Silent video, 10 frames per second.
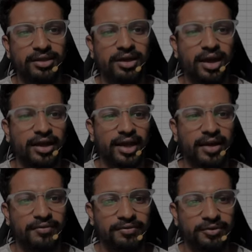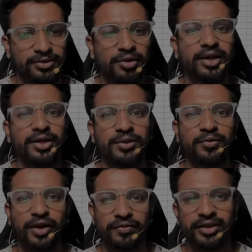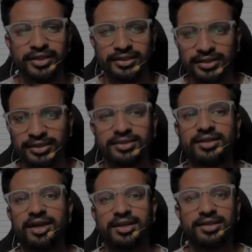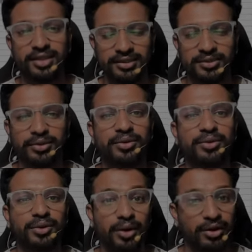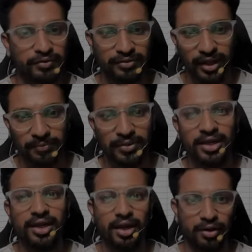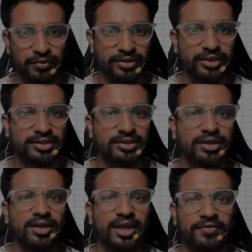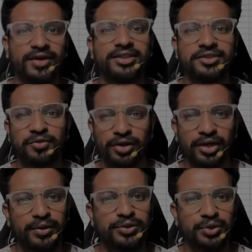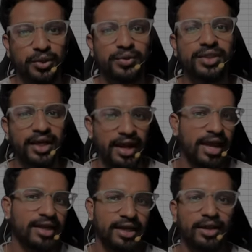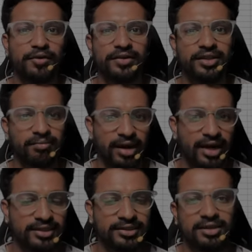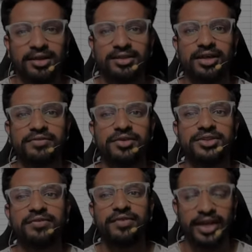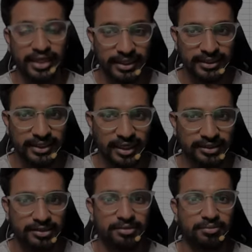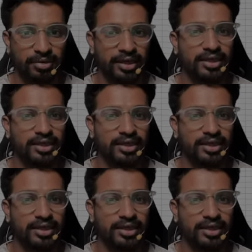and I have sorted it to 126, and this took a lot of time. Along with this, if I just wanted to show you the rank along with the marks, that was a very easy task, but